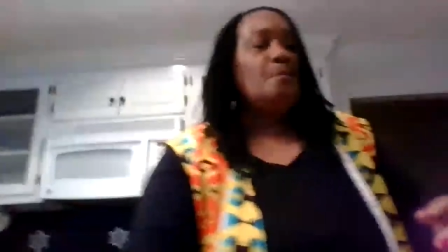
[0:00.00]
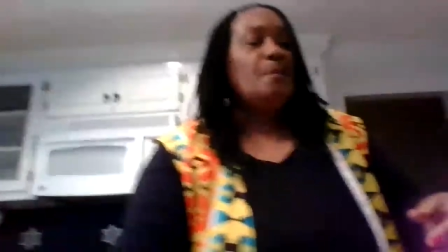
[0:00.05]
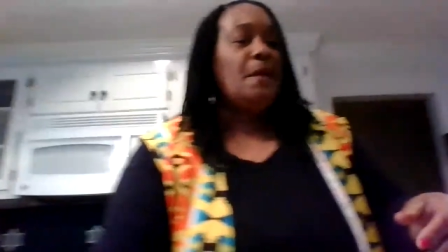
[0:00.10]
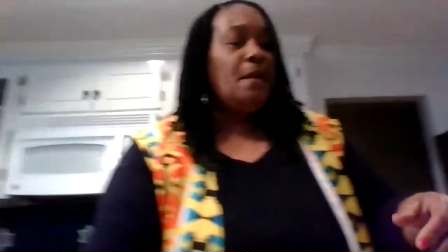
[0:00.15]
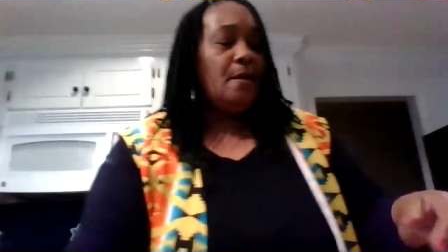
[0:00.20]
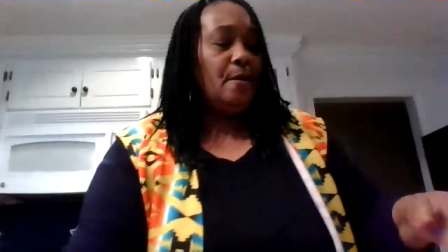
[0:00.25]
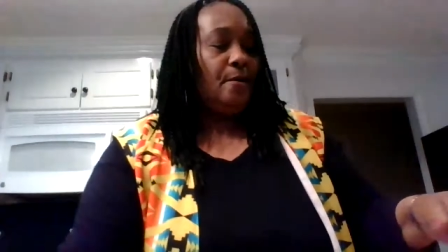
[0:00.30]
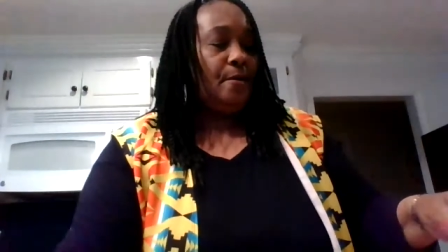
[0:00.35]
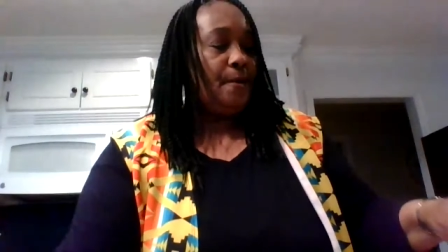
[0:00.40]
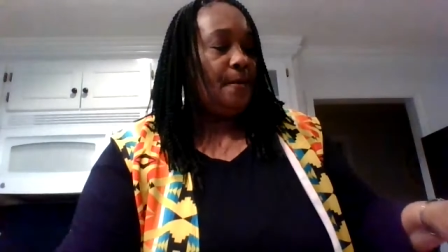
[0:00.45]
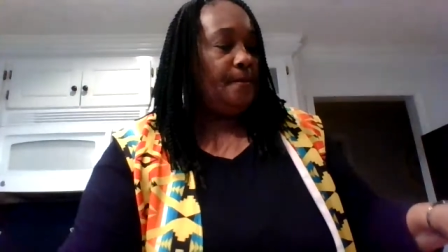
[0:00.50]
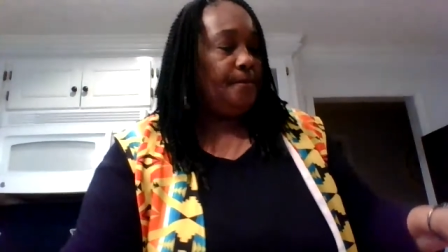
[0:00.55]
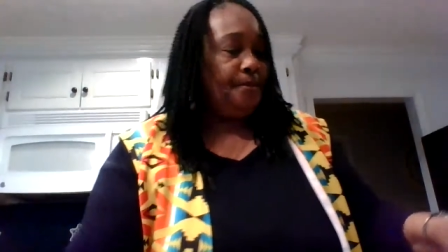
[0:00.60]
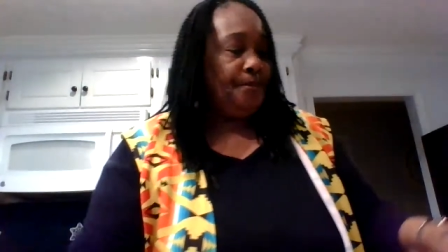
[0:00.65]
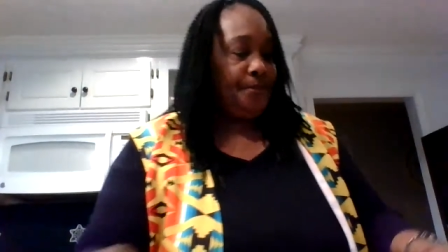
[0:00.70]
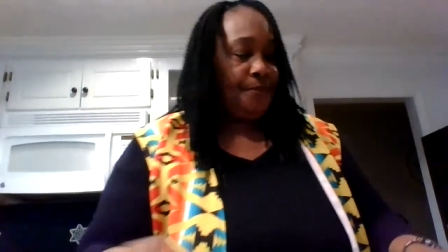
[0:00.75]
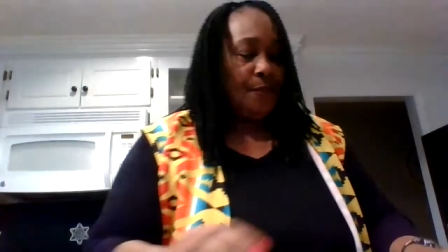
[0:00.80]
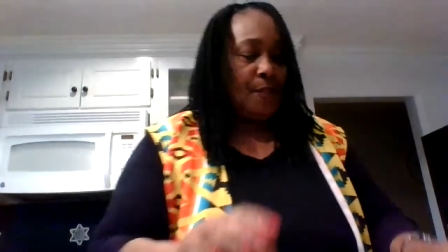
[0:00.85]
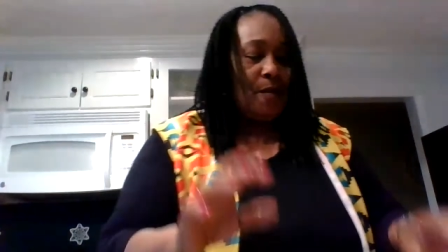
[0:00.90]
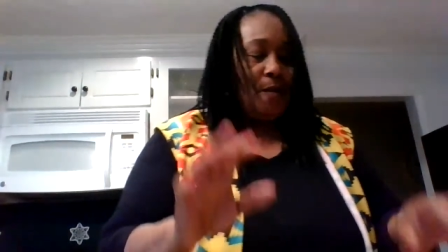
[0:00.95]
meal.
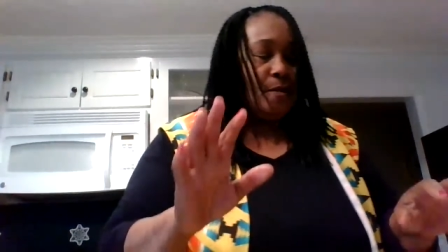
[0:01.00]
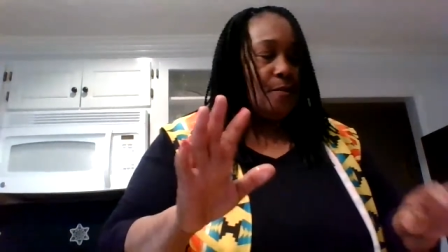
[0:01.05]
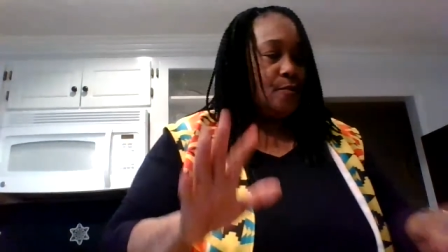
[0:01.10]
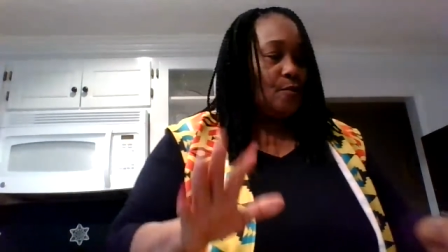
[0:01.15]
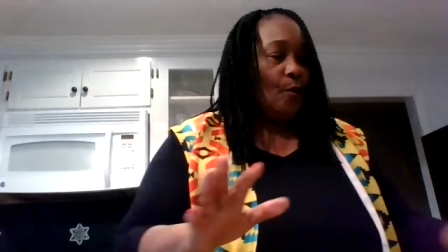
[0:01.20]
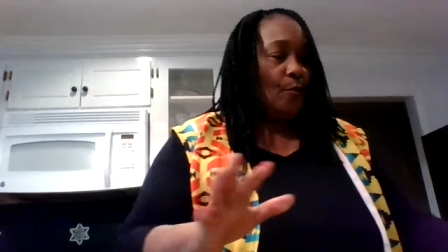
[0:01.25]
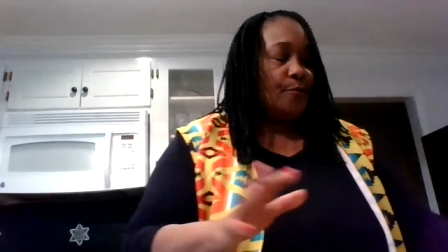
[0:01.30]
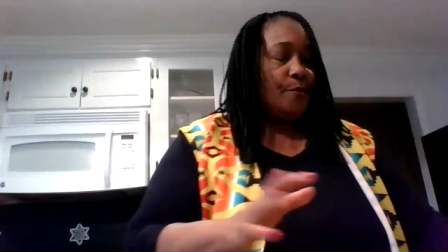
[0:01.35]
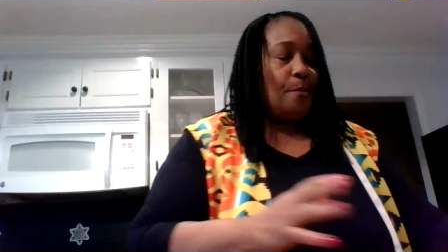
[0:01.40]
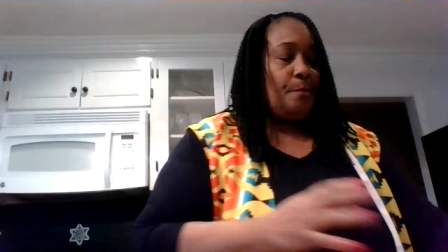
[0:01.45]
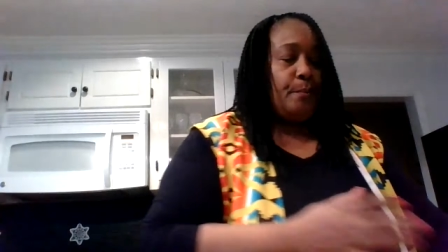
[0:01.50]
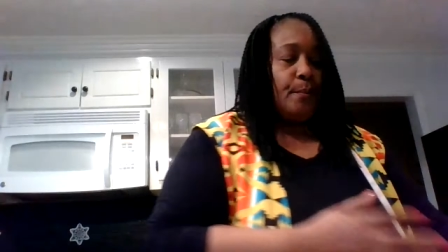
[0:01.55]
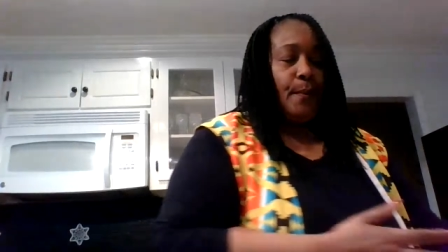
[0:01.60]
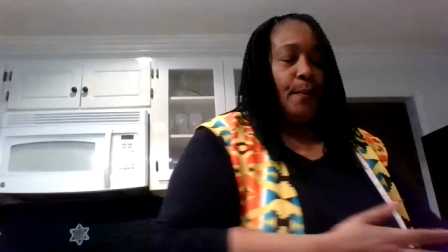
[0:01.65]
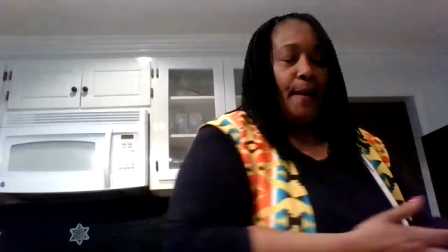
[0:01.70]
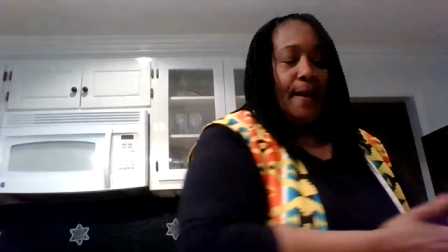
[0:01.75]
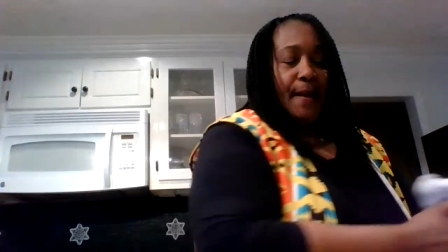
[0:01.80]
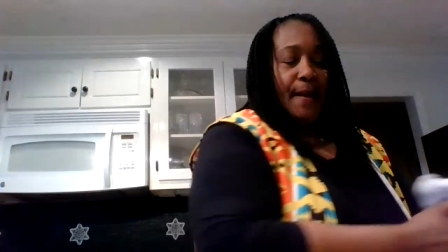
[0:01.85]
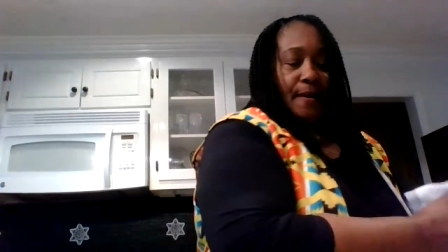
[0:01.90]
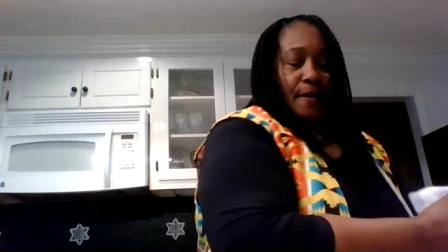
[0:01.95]
So the
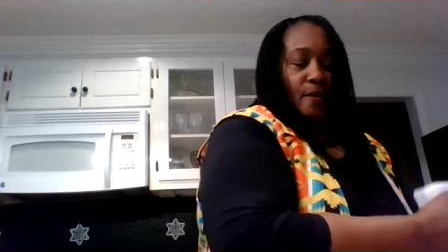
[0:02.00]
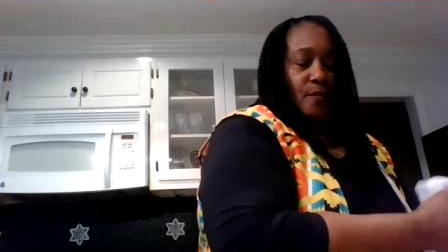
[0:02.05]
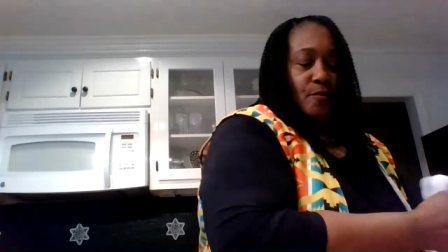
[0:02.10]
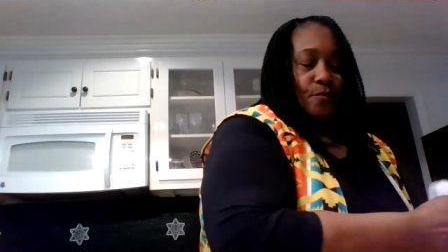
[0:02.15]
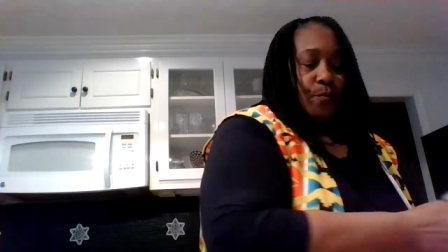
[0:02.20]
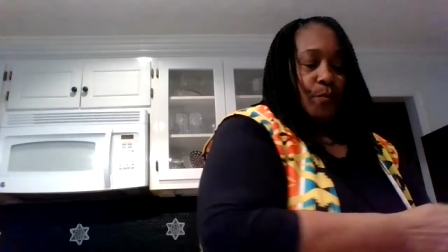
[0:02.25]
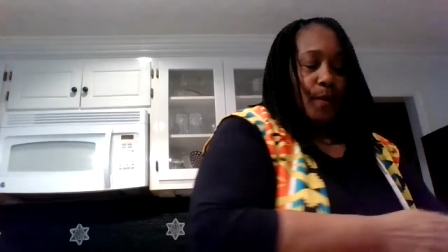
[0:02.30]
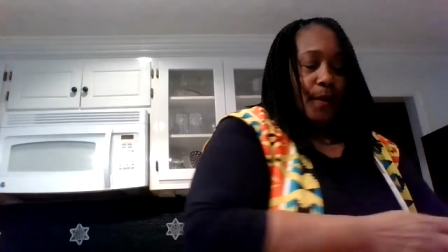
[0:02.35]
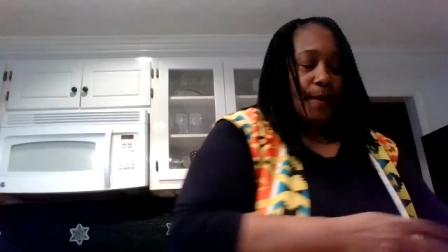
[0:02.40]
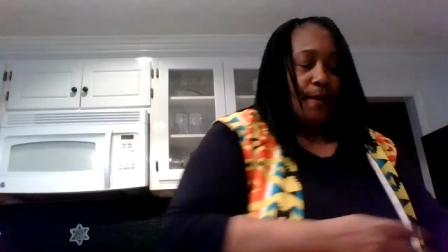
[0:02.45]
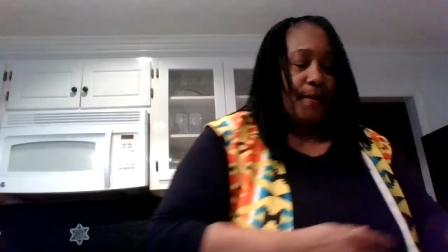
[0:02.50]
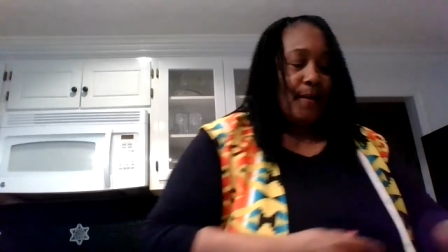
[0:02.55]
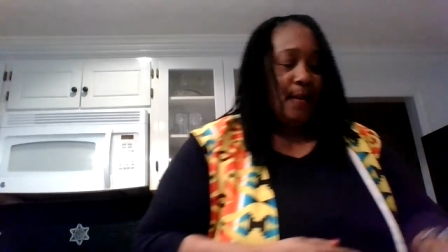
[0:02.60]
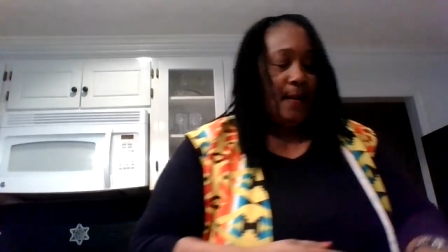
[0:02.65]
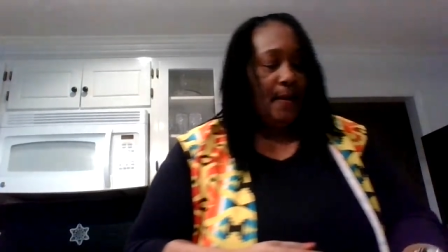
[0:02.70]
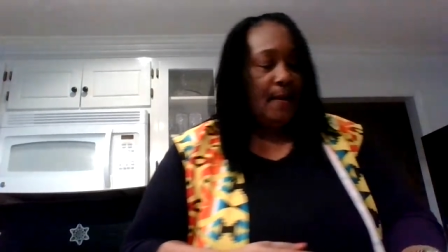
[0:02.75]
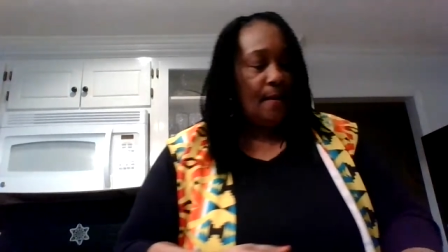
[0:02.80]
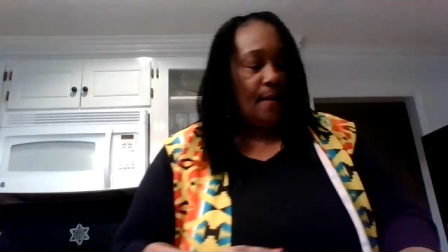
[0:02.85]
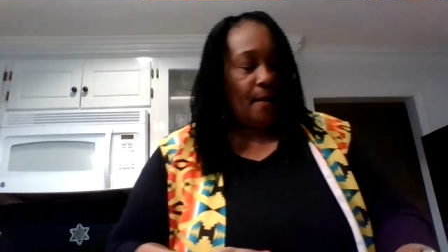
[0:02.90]
bread is ready.